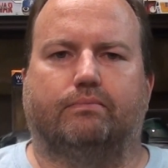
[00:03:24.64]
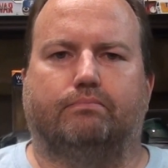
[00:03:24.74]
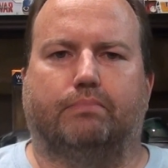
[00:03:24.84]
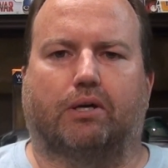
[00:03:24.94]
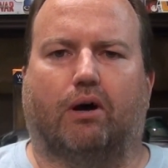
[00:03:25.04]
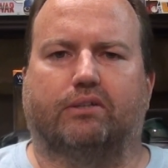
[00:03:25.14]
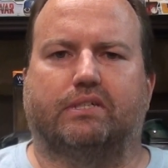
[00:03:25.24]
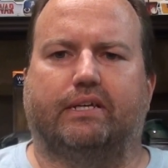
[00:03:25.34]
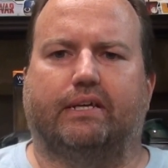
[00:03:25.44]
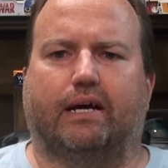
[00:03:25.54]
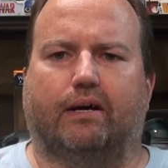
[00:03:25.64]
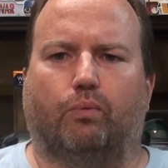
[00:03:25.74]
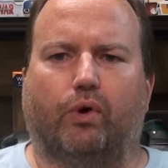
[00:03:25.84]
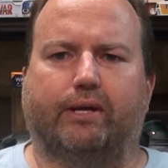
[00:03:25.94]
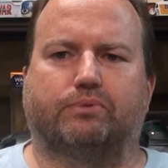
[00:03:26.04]
Macaulay
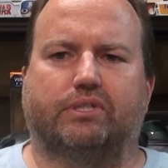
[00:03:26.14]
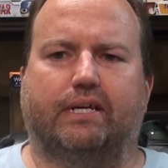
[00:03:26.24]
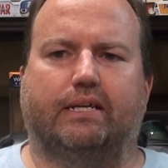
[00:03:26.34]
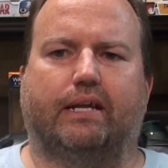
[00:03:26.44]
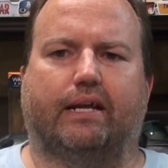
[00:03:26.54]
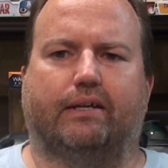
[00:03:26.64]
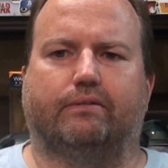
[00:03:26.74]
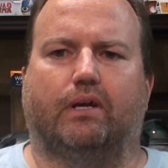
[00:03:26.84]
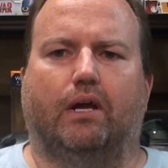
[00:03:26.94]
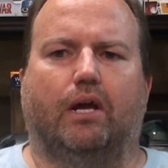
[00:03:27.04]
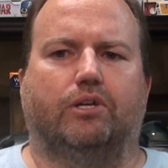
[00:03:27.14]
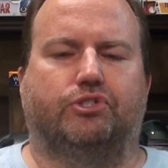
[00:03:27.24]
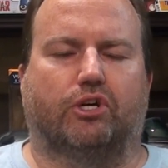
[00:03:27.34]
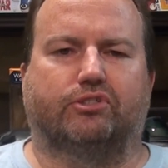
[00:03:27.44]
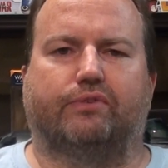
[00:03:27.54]
Williamson, and
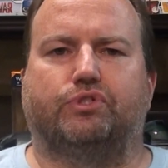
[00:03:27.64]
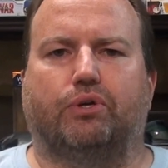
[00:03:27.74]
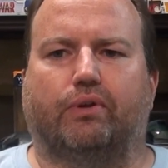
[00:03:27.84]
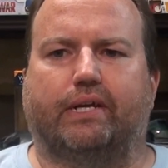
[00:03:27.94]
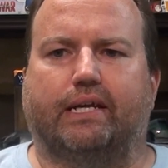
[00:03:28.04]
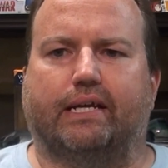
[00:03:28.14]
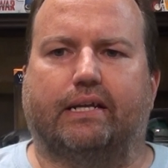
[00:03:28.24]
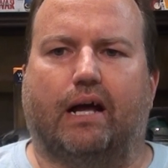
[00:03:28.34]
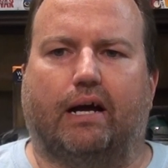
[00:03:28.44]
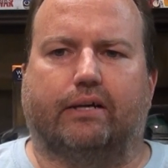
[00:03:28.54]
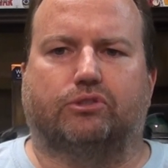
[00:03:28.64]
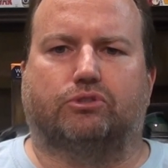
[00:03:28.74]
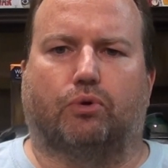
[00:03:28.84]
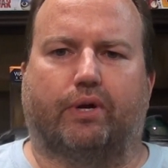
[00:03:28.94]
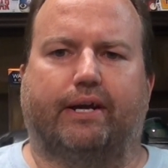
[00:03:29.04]
Joseph Julian
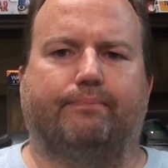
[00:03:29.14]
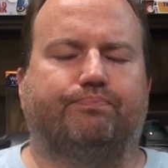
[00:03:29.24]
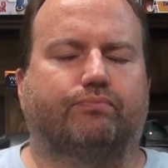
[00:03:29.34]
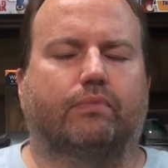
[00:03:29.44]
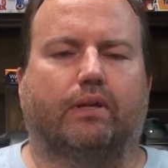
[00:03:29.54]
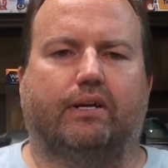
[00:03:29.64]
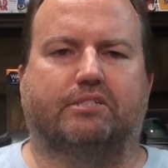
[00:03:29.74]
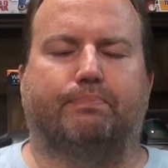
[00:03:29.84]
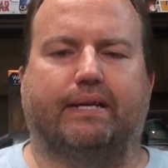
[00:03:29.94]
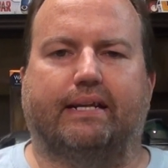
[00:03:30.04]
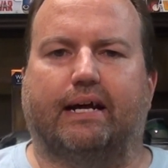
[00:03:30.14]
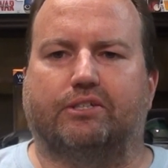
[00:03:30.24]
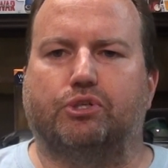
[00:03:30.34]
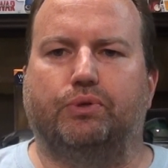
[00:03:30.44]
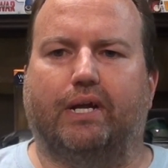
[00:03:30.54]
Soria. It's been
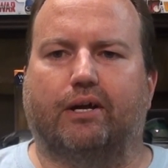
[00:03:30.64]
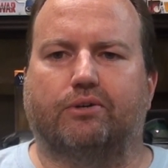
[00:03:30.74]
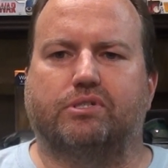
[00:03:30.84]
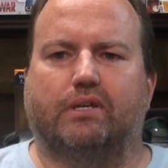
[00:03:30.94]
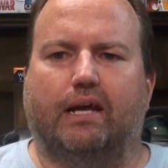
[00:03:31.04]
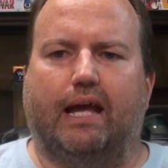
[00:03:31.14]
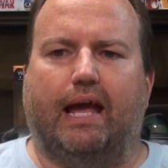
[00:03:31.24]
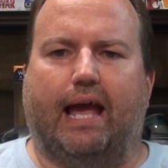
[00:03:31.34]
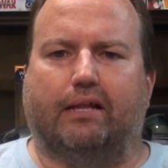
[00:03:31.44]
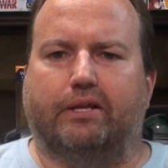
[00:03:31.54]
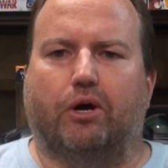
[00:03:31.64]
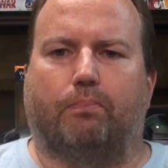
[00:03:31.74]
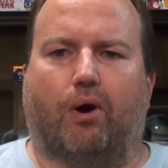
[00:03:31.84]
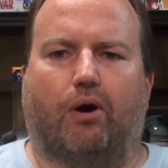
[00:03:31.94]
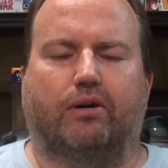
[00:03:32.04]
2 years, and Leo
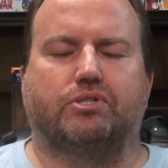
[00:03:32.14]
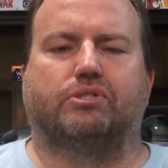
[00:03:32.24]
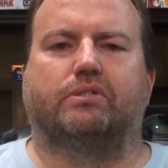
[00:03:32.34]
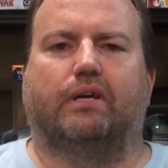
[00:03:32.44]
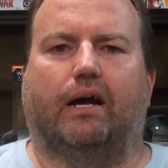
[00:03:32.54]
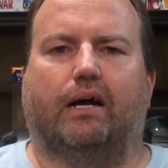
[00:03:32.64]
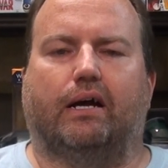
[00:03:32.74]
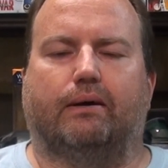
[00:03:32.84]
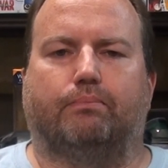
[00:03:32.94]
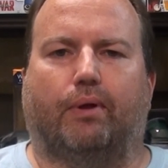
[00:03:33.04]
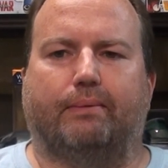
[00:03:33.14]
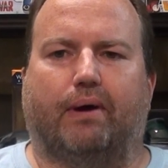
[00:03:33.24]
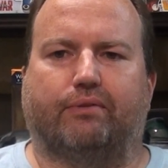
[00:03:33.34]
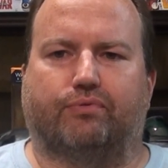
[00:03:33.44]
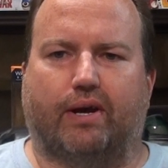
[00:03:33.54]
Barnes, played
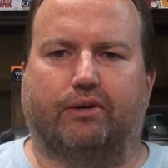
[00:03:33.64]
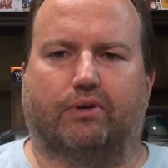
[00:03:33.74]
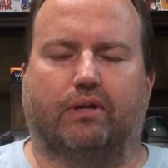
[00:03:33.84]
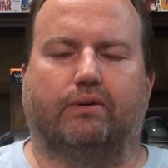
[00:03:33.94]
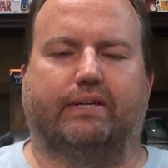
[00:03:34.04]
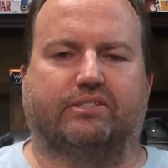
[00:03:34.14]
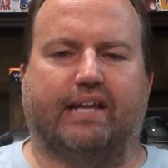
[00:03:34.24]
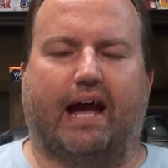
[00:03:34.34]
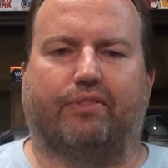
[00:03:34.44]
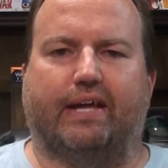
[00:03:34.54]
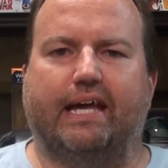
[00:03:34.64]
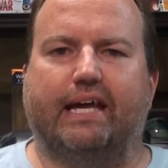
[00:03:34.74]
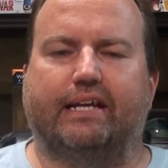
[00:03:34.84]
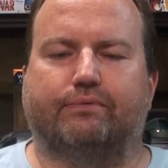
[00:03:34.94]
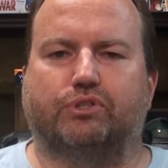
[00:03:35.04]
by Frank Grillo, is now the
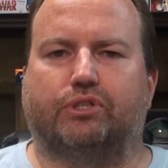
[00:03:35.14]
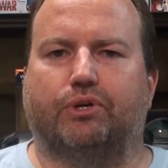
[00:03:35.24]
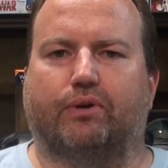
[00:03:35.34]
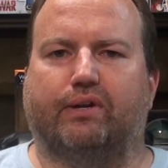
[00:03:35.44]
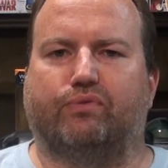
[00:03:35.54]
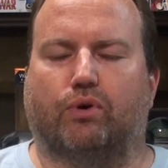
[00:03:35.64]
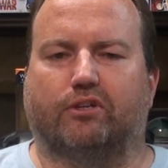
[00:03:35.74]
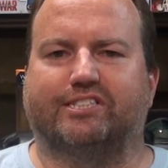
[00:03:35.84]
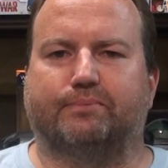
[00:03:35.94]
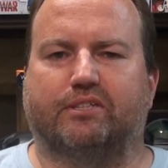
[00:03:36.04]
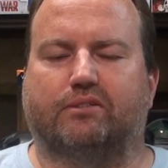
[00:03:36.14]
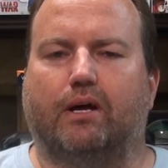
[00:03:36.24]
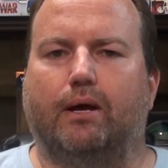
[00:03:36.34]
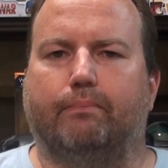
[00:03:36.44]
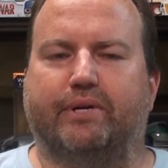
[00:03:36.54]
head of security for Elizabeth
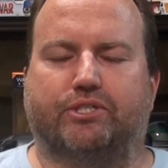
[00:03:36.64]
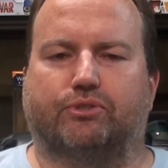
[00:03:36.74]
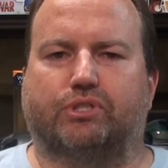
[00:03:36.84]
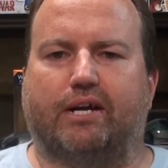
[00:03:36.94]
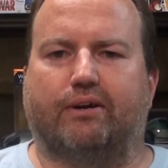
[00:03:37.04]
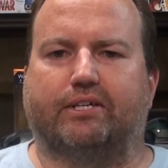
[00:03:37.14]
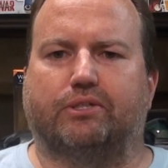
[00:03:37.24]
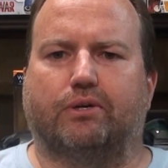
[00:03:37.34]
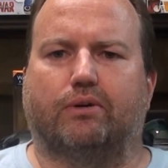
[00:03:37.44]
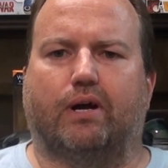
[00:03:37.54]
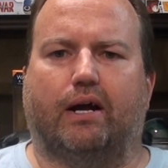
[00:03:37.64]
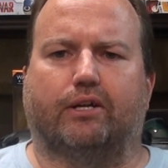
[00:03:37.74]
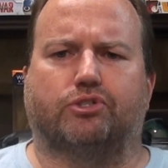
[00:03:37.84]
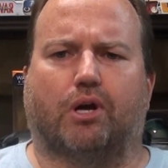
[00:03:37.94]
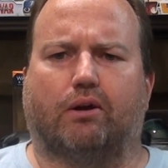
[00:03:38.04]
Mitchell's
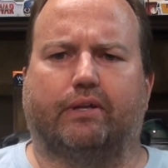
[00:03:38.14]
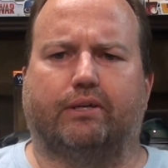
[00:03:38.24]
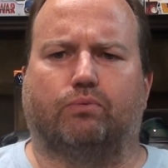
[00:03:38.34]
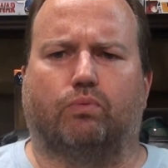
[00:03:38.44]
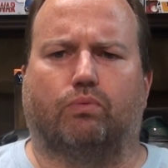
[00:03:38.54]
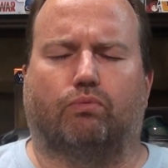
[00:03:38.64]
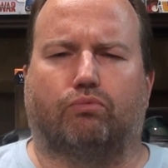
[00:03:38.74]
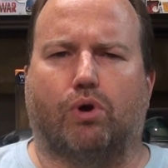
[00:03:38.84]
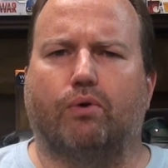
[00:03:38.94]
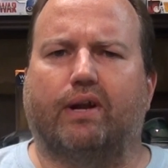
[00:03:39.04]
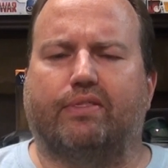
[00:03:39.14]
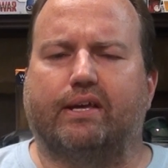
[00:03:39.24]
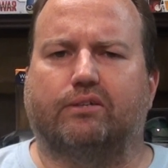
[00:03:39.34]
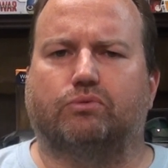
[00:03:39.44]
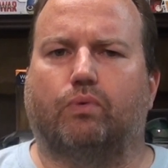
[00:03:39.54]
character, Charlie Roan, I
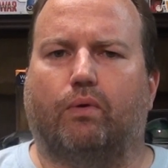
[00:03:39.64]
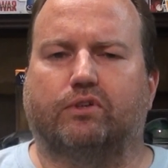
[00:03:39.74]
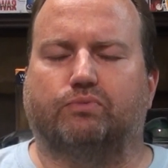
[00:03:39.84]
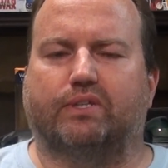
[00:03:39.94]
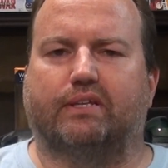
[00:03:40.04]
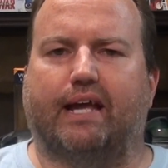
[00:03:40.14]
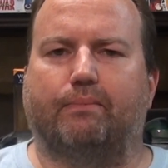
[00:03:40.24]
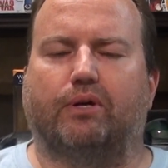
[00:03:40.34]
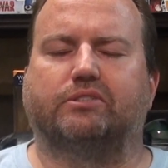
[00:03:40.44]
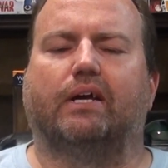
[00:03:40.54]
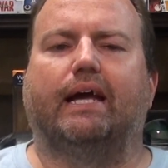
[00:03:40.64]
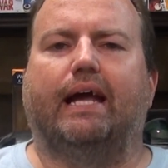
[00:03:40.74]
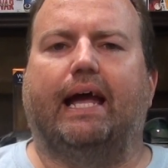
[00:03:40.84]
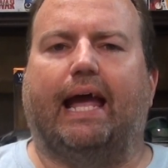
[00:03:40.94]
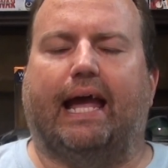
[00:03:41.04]
think was what the name was.
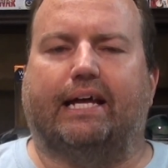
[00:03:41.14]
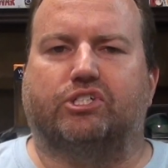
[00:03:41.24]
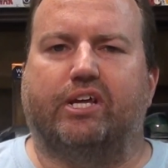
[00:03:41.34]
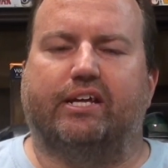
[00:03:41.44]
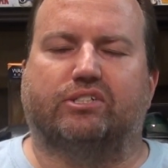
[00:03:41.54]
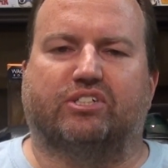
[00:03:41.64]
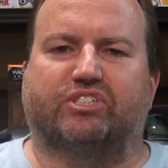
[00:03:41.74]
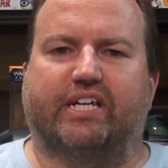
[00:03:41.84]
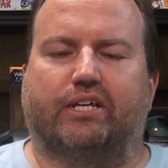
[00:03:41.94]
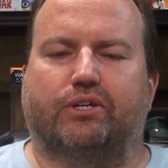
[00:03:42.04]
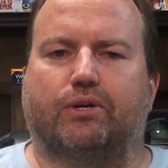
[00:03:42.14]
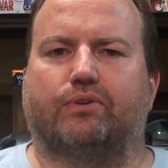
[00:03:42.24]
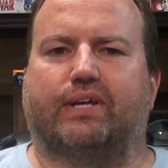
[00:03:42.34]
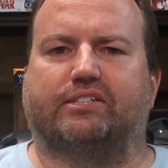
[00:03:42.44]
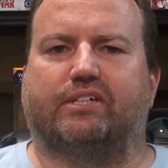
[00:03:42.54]
And she is a senator
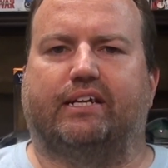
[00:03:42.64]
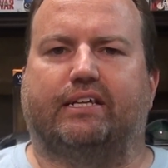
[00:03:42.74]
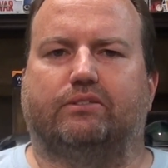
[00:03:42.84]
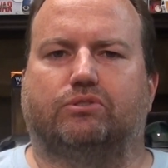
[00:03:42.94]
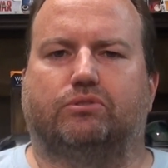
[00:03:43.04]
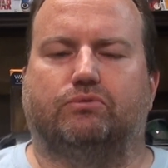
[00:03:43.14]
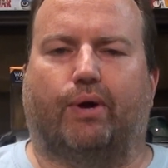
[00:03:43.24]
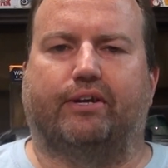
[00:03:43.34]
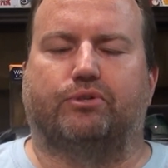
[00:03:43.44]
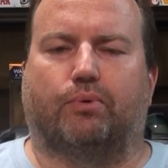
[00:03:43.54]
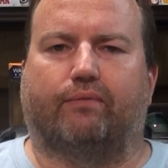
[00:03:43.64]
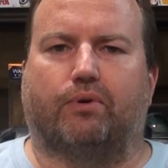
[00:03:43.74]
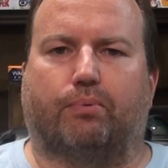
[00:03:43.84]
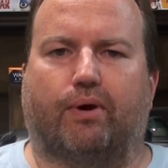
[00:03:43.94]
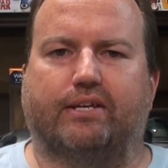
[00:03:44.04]
that's getting ready to run for
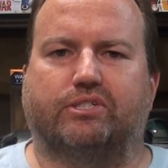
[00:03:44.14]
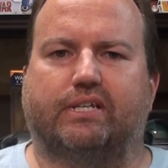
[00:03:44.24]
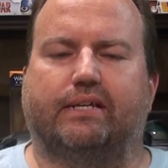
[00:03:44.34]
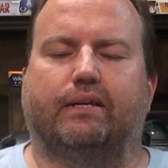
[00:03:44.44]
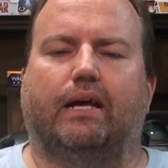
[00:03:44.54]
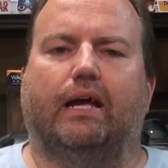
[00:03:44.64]
president.